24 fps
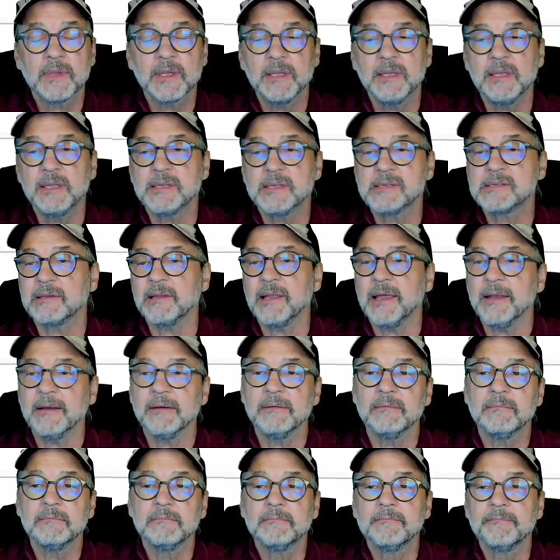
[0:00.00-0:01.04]
is len.
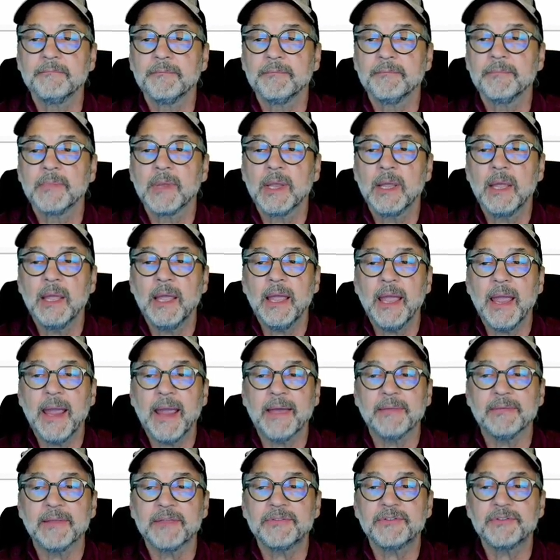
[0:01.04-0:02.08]

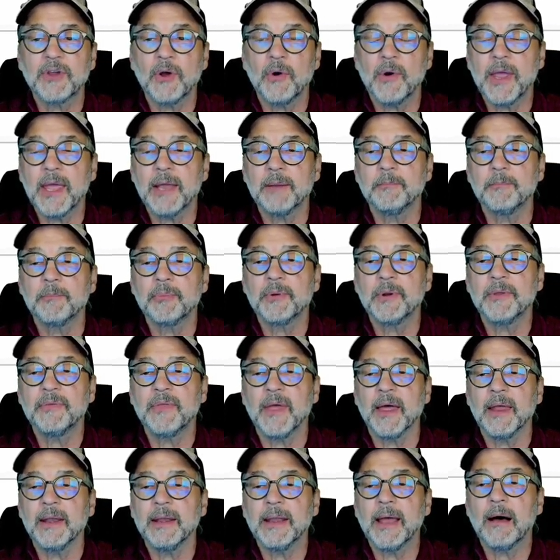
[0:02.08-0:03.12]
And let's go ahead and print
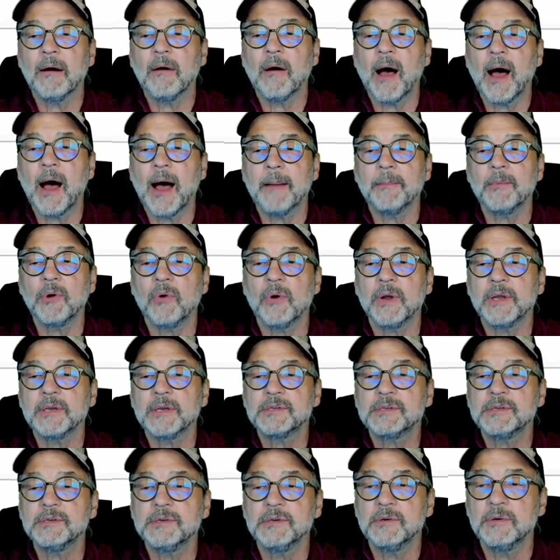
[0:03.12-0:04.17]
that. Now I'm going
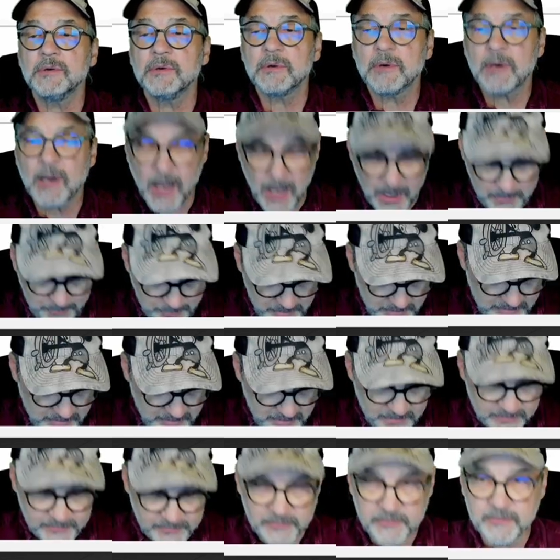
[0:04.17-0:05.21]
to copy
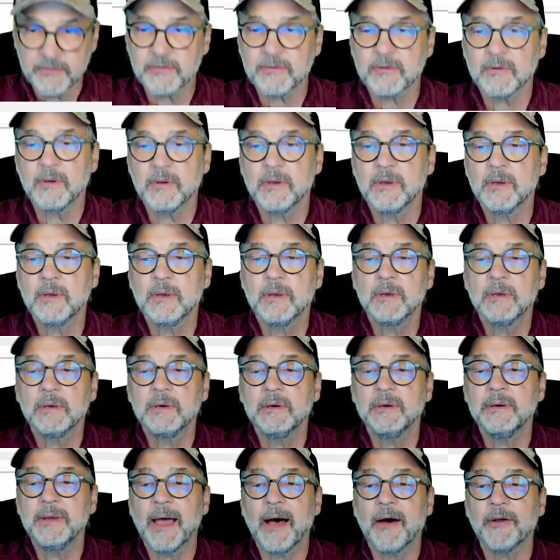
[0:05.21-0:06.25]
this
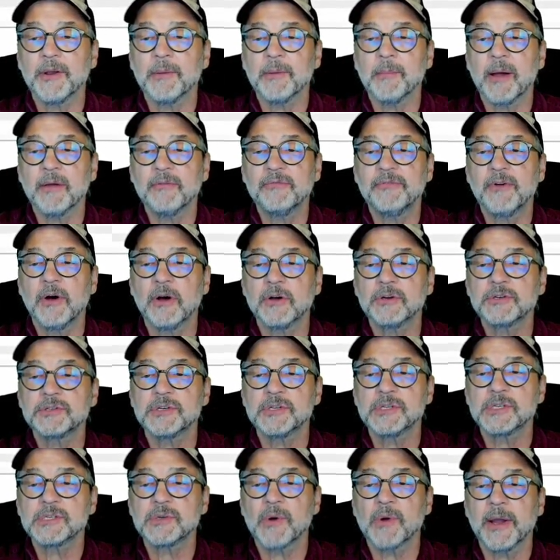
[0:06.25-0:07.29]
down to my
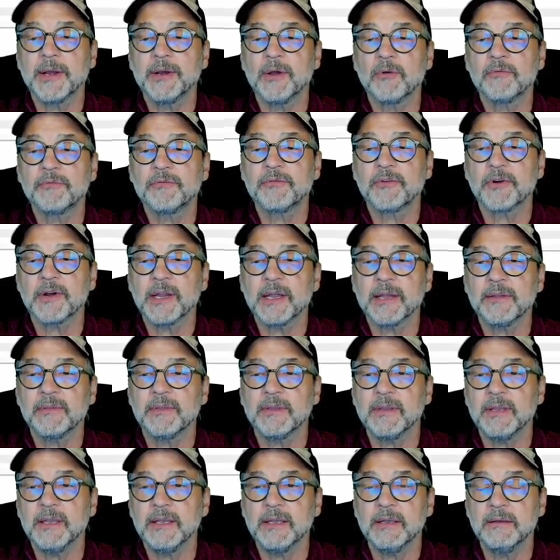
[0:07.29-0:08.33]
function so I don't forget
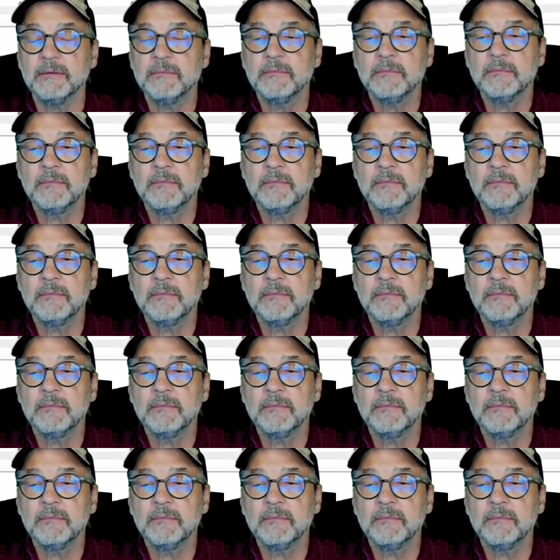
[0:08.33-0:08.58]
the